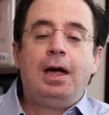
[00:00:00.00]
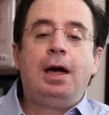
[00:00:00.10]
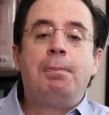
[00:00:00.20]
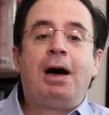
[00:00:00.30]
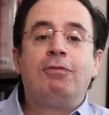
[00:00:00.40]

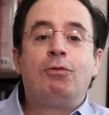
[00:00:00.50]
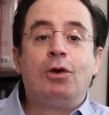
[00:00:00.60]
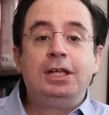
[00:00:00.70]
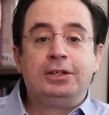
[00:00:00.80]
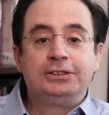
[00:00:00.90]
About
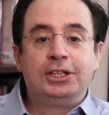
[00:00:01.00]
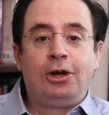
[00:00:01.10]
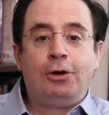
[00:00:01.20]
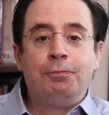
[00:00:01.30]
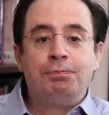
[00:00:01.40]
four years
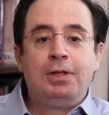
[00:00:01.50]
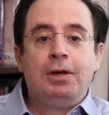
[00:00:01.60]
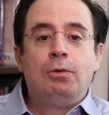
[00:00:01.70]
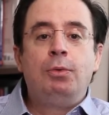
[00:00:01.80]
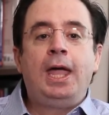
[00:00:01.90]
ago,
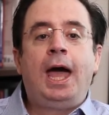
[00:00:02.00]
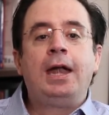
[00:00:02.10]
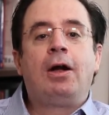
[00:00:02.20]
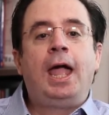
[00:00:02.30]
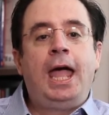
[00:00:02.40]
we
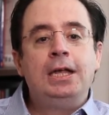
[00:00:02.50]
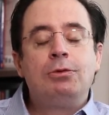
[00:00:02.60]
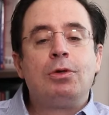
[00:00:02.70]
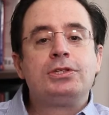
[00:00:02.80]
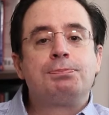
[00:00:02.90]
had our
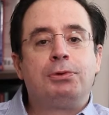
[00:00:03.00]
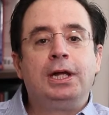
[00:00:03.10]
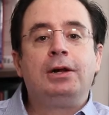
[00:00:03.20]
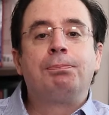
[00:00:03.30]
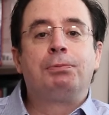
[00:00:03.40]
annual
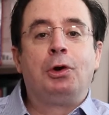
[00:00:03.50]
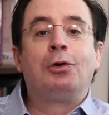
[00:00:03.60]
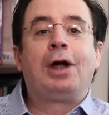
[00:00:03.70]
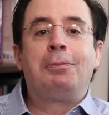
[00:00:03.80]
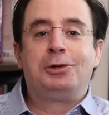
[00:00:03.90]
spring
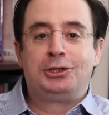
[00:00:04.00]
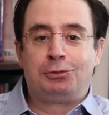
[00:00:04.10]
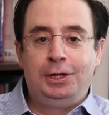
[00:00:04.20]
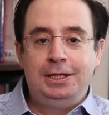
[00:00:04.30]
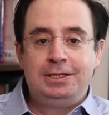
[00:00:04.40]
program
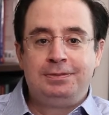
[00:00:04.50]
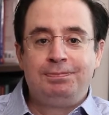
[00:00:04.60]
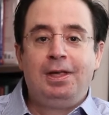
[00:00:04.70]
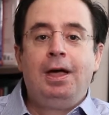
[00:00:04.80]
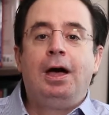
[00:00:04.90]
retreat.
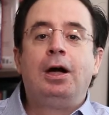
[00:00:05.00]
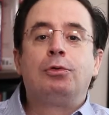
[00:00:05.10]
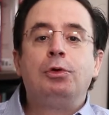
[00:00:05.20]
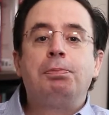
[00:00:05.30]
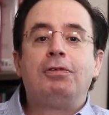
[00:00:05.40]
A
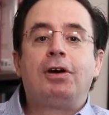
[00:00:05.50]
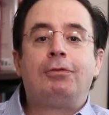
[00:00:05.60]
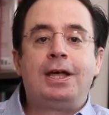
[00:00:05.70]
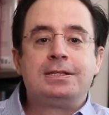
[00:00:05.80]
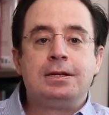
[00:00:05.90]
group of our
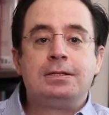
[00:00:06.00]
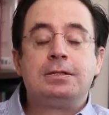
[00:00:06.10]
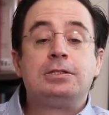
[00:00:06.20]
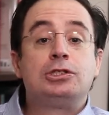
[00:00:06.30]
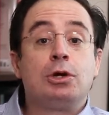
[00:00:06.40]

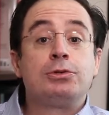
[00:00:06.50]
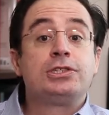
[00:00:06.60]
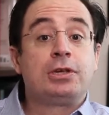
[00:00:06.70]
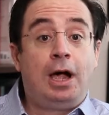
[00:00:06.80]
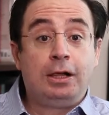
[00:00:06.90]
residents chose
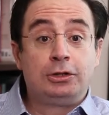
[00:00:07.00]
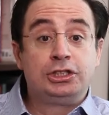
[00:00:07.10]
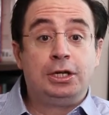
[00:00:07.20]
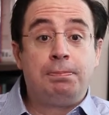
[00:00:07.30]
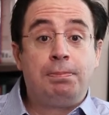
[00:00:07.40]

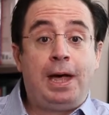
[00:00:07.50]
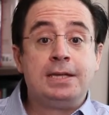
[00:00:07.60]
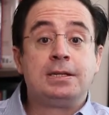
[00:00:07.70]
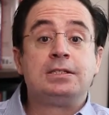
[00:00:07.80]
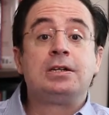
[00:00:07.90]
scholarship
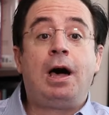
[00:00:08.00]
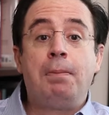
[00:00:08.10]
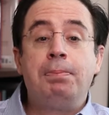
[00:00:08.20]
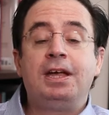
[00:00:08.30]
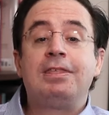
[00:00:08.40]
as a
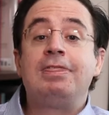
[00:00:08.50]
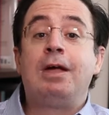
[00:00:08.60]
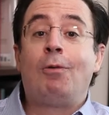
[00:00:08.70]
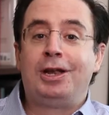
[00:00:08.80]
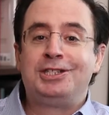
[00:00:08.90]
topic that
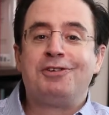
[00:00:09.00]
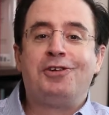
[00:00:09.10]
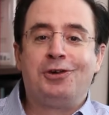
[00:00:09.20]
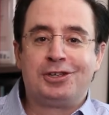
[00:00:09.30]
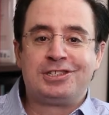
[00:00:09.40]
they wanted to
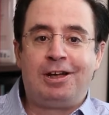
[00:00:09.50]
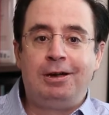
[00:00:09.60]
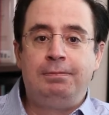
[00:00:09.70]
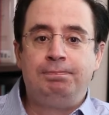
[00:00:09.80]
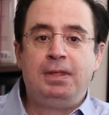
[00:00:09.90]
focus on.